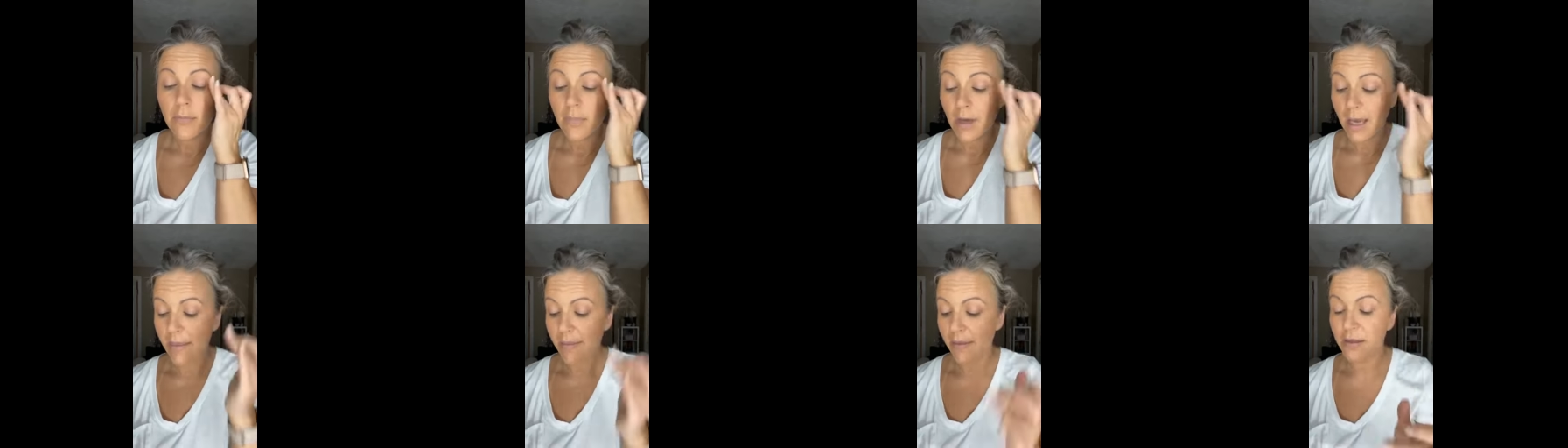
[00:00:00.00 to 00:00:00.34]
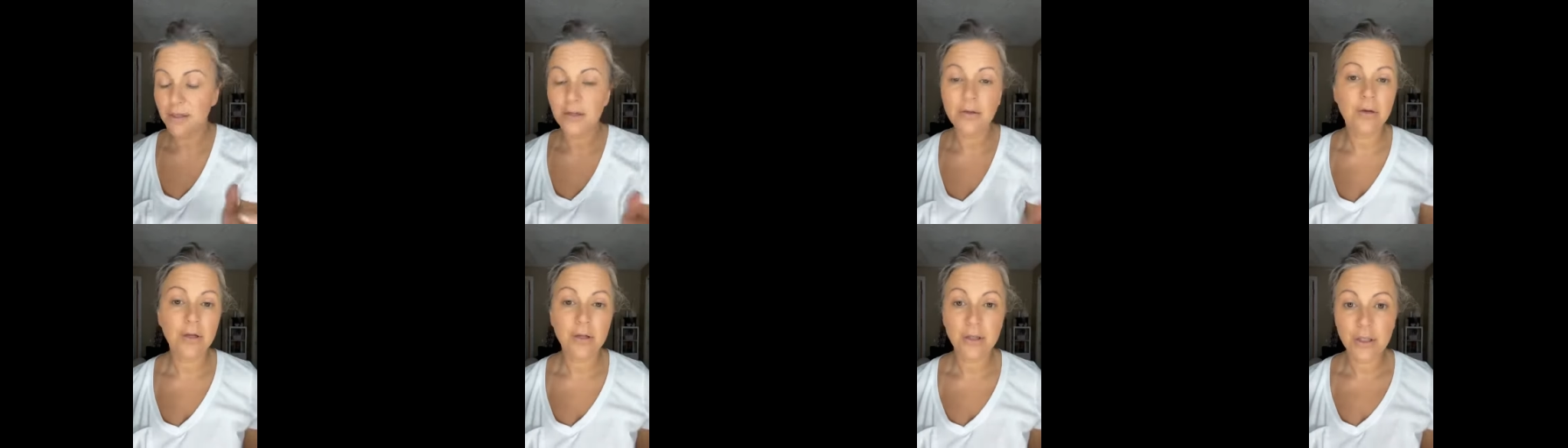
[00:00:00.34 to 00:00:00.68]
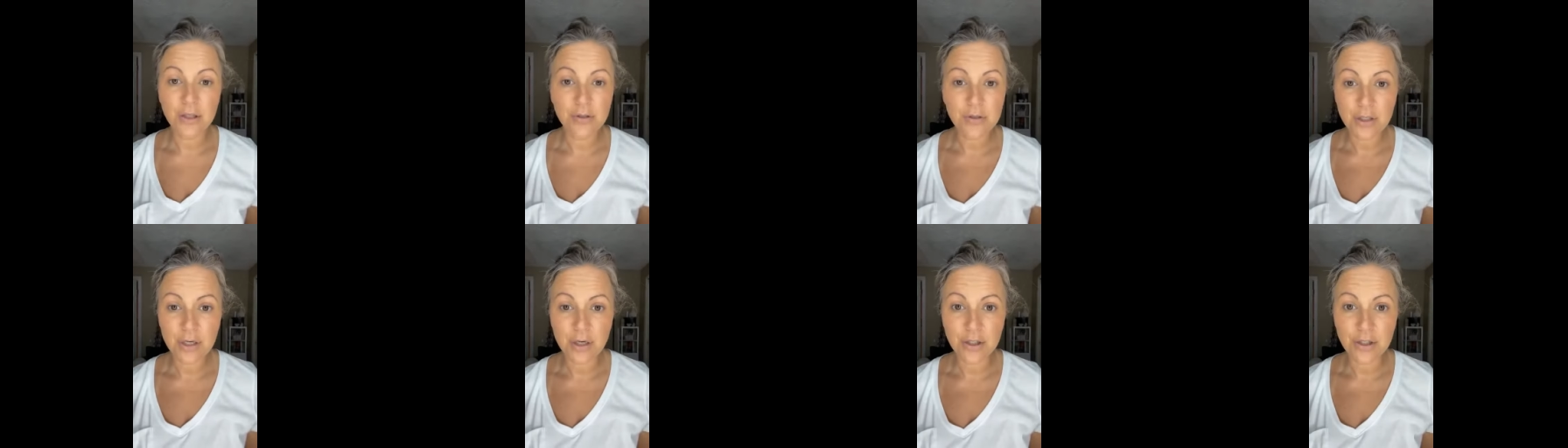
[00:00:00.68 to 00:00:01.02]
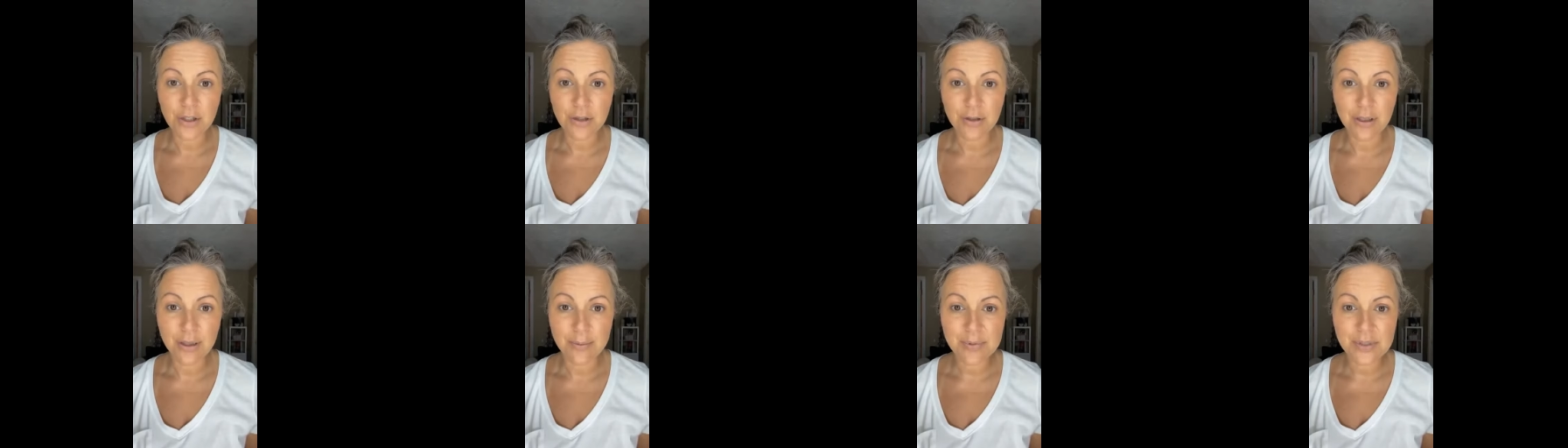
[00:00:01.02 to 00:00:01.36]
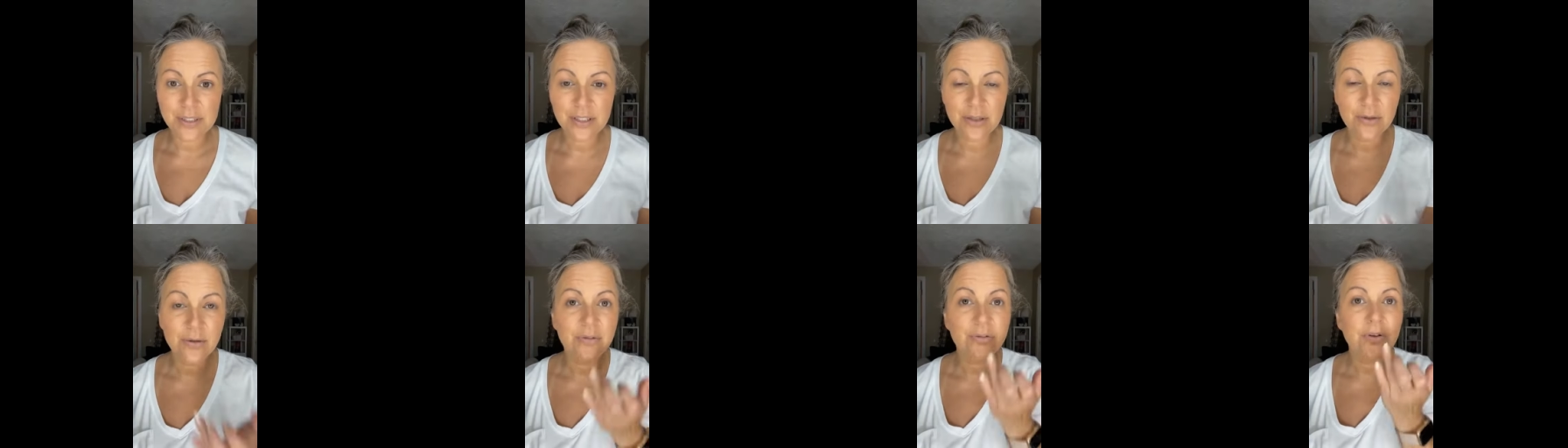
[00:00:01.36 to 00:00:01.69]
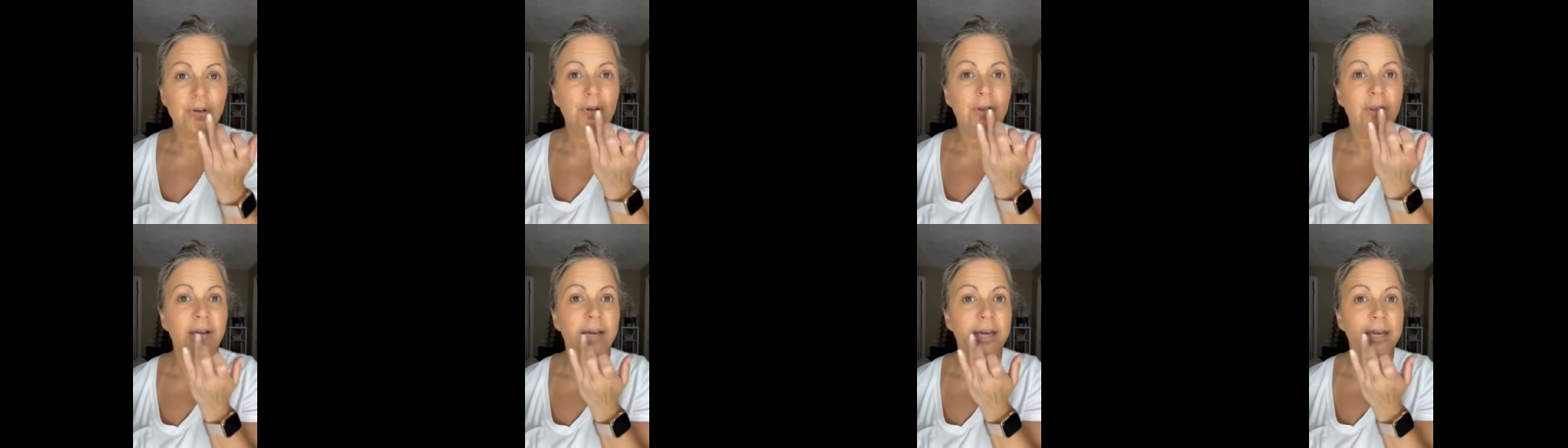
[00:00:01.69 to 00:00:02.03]
And then you can use it on your lips too if
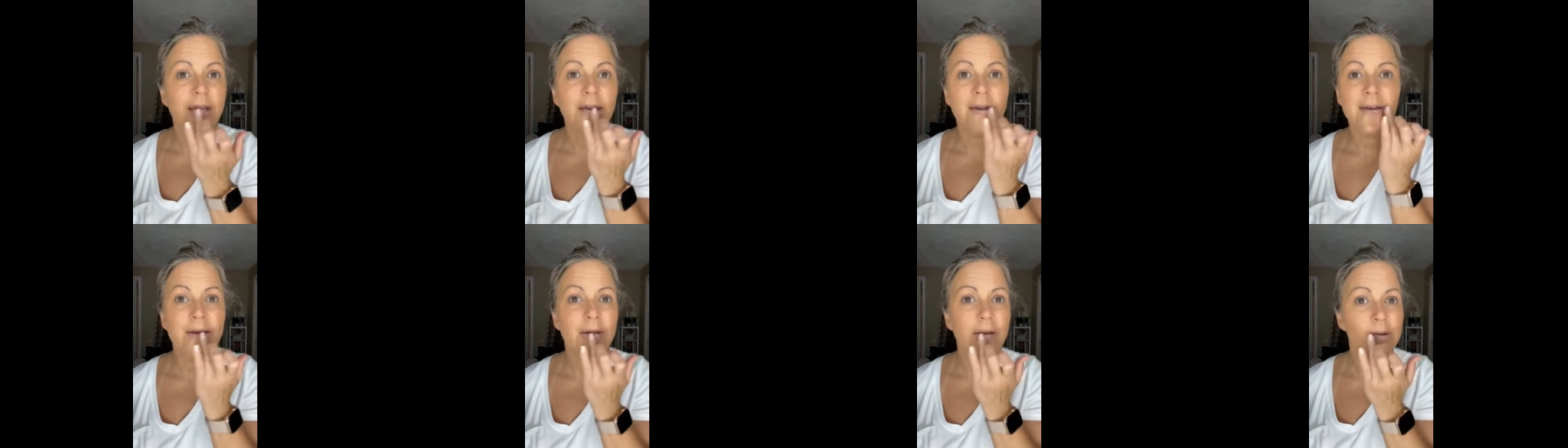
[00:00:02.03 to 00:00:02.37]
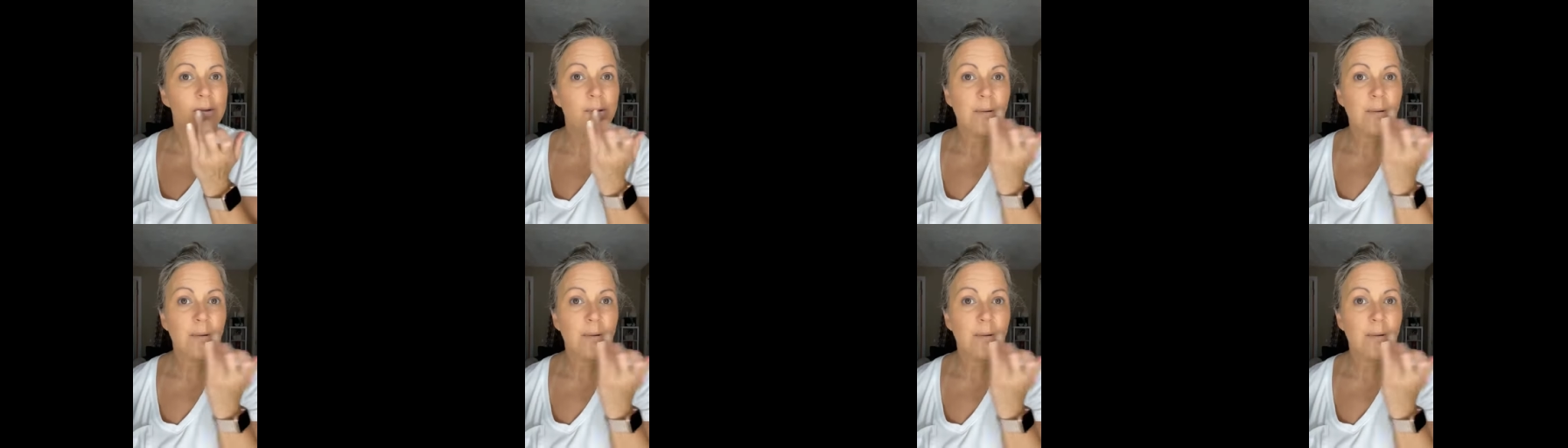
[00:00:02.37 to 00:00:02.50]
you'd like.